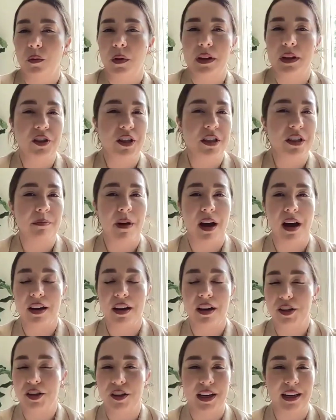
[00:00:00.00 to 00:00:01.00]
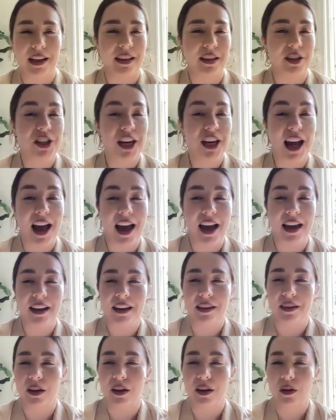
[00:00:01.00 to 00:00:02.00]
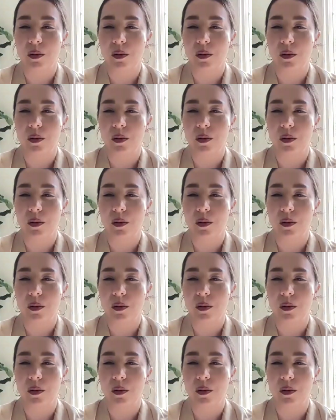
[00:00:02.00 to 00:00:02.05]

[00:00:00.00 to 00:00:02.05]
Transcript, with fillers: with just monitoring the chat and the